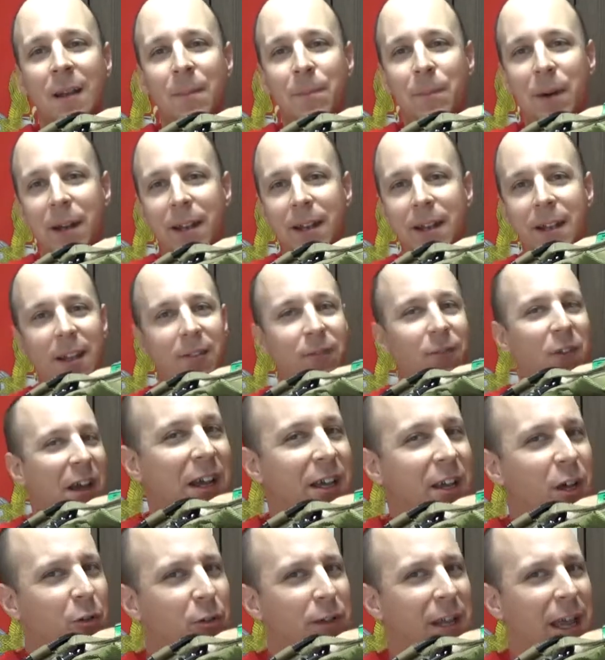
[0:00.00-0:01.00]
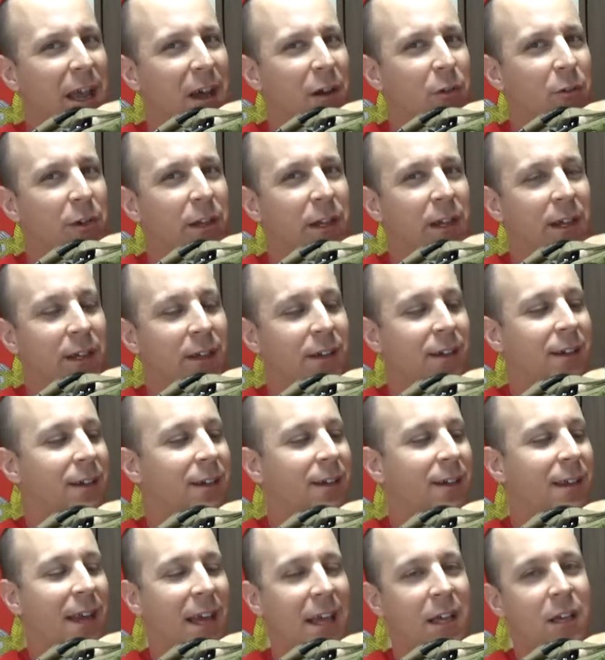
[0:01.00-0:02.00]
But if go down
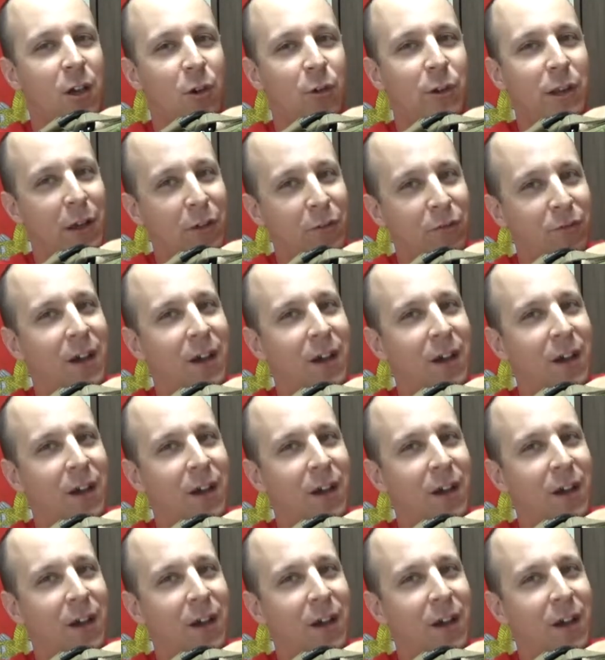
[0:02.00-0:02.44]
and go down